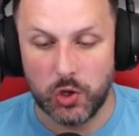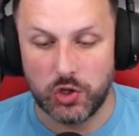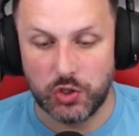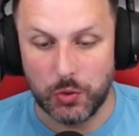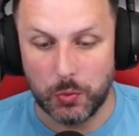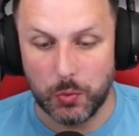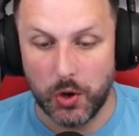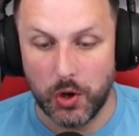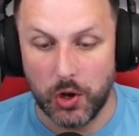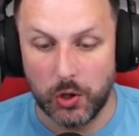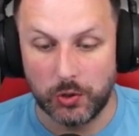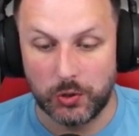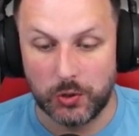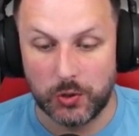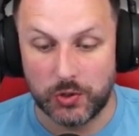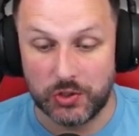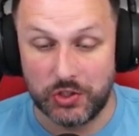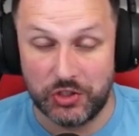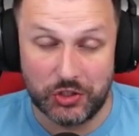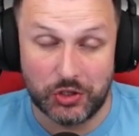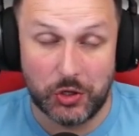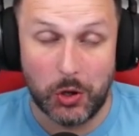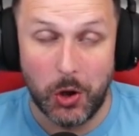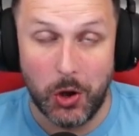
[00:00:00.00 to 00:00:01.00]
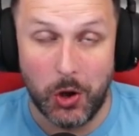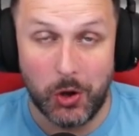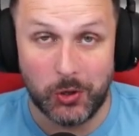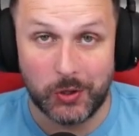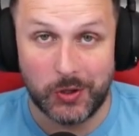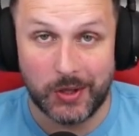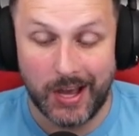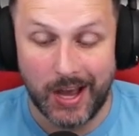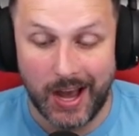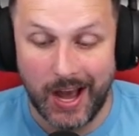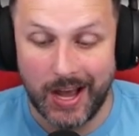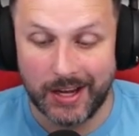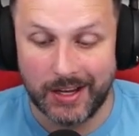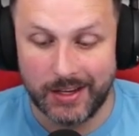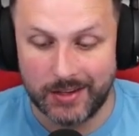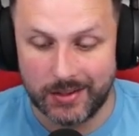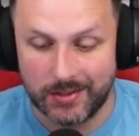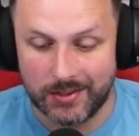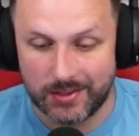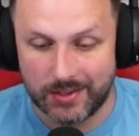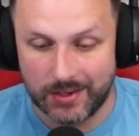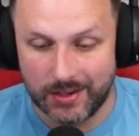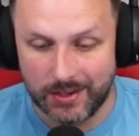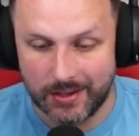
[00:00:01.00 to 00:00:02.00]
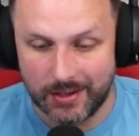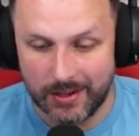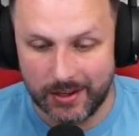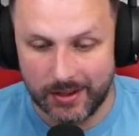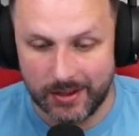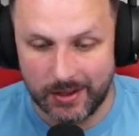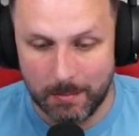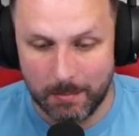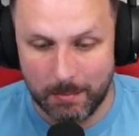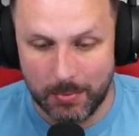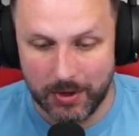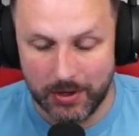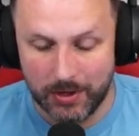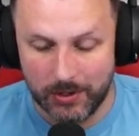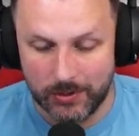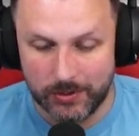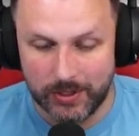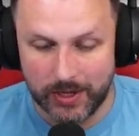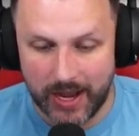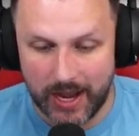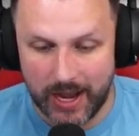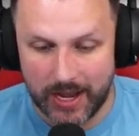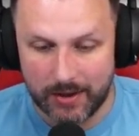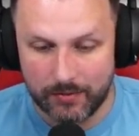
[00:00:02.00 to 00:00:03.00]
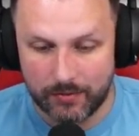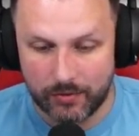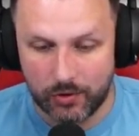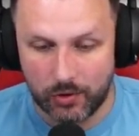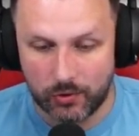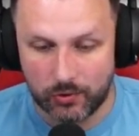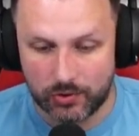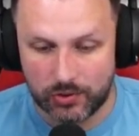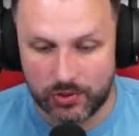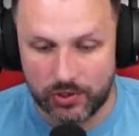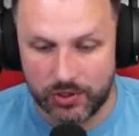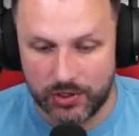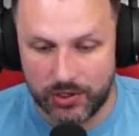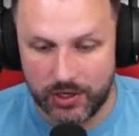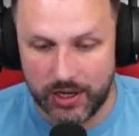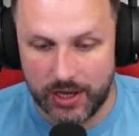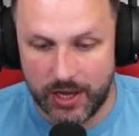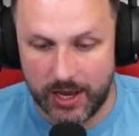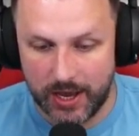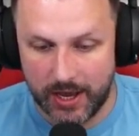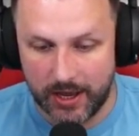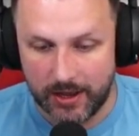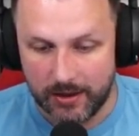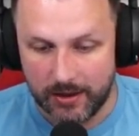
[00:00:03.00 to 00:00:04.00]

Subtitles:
world because it's called Gardens. And the build I have got today,